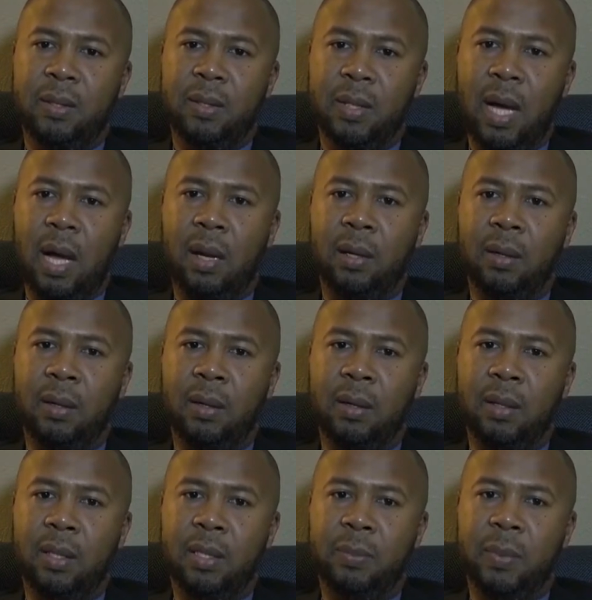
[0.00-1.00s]
scholar.
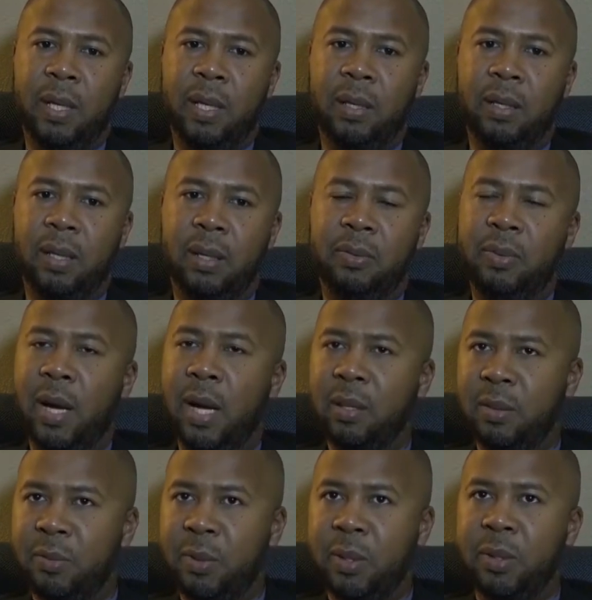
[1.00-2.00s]
He's been a
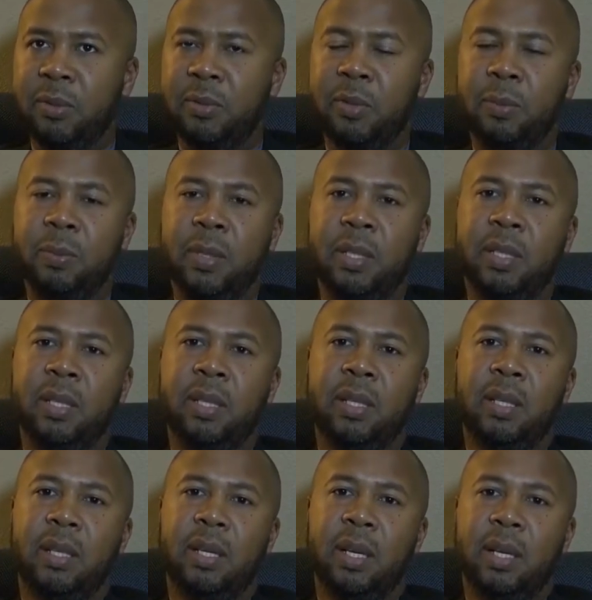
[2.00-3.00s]
father figure for me
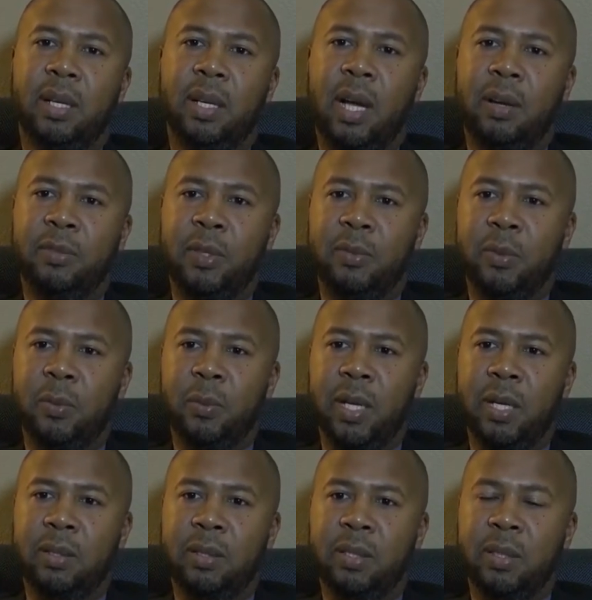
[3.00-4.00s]
in a lot of different
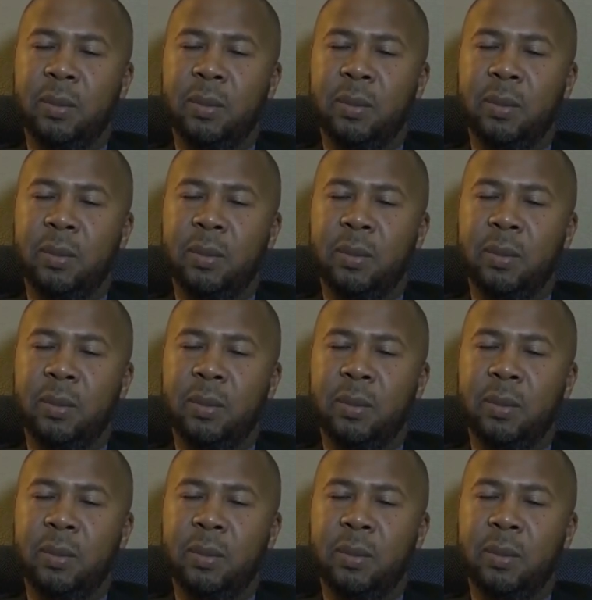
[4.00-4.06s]
ways.